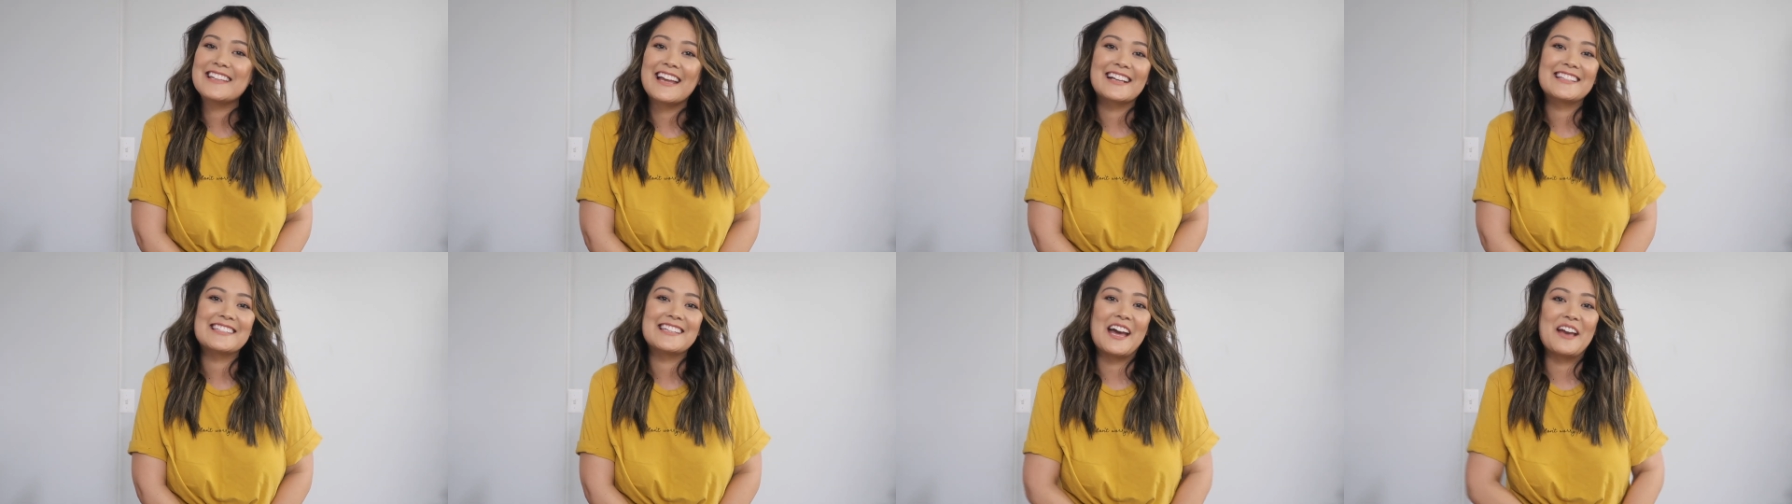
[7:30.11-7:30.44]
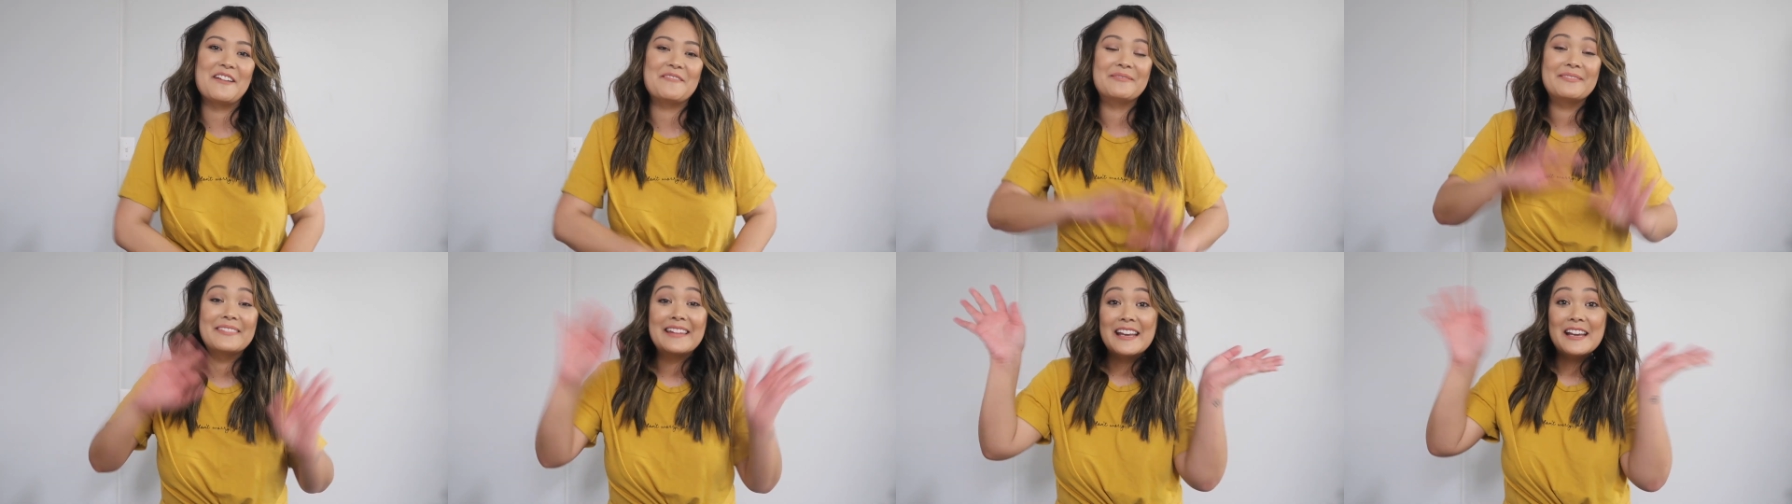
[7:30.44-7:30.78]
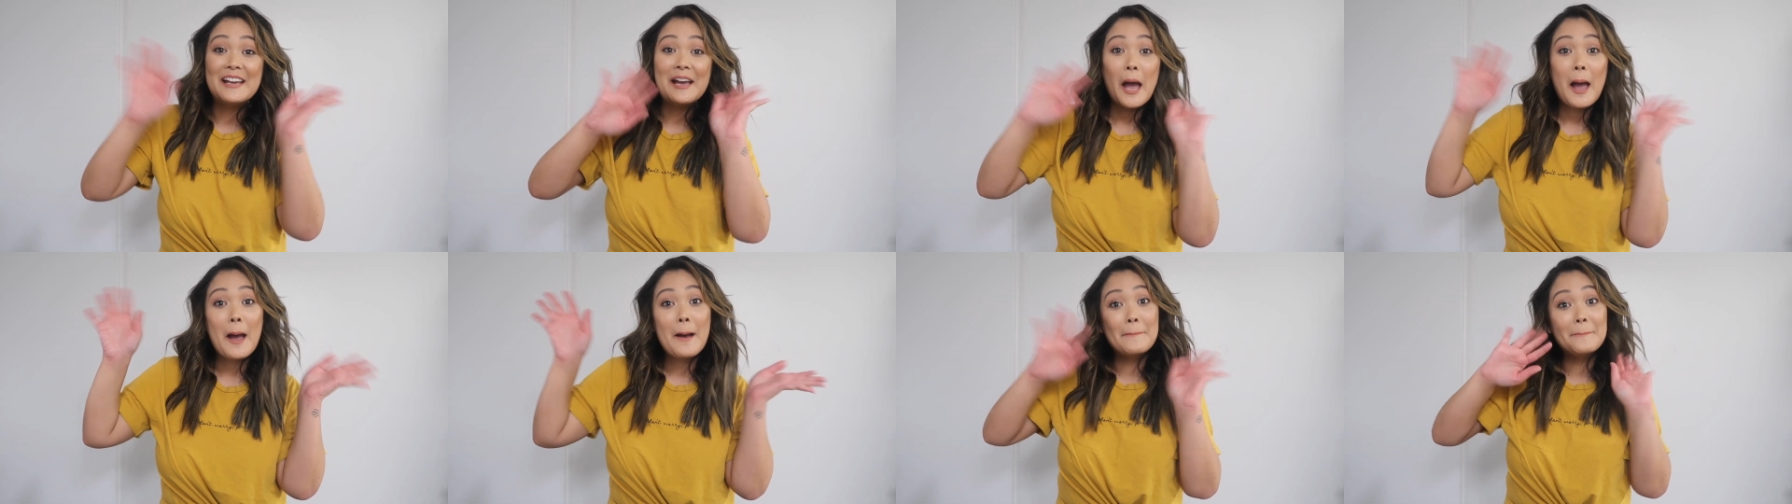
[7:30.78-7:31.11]
next time.
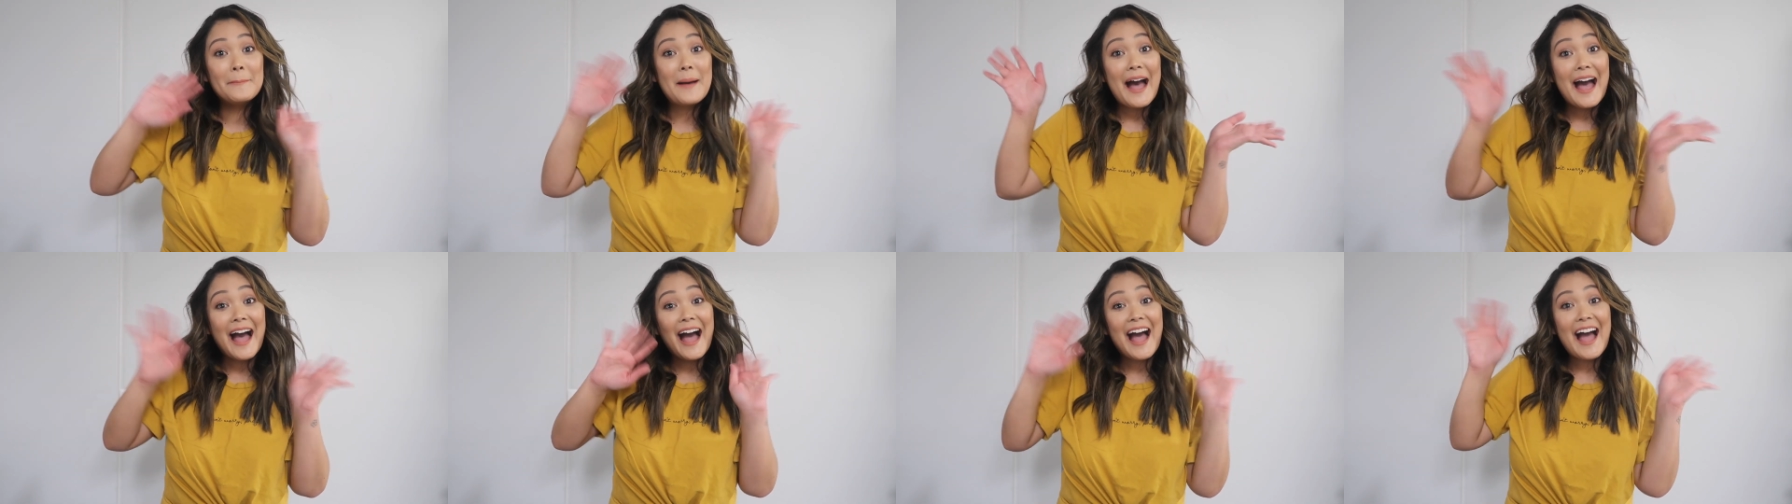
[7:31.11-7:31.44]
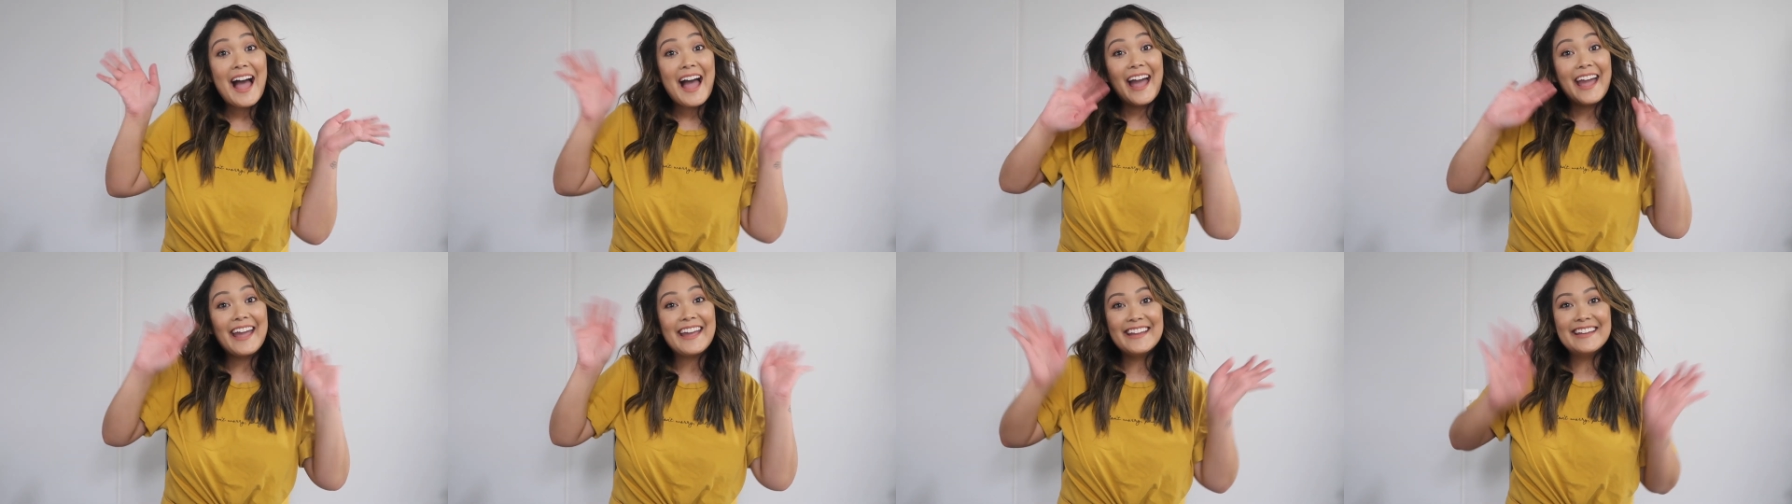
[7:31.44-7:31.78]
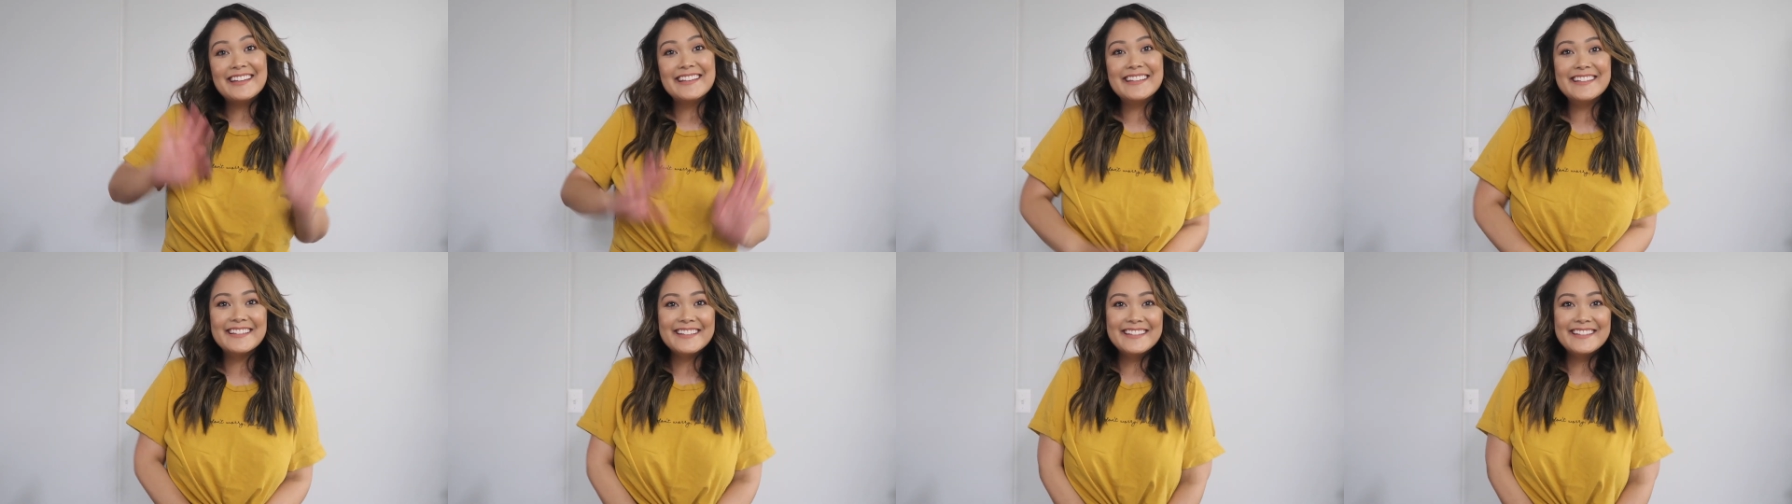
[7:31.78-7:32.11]
Bye.